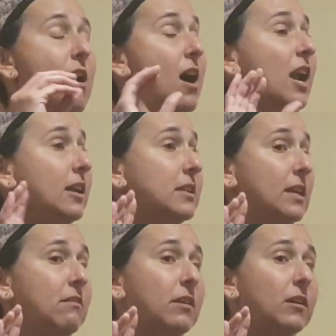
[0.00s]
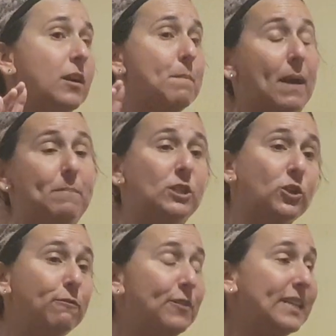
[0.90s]
I like to think, maybe it's
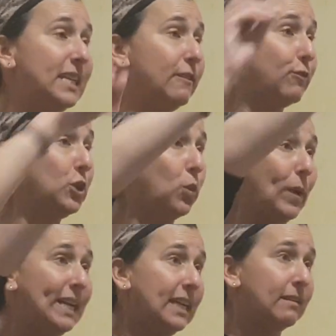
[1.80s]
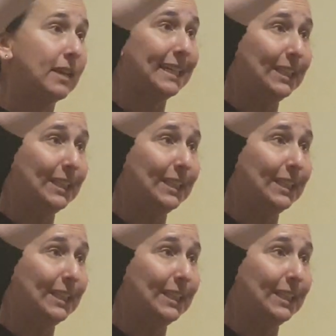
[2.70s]
confetti for your wedding.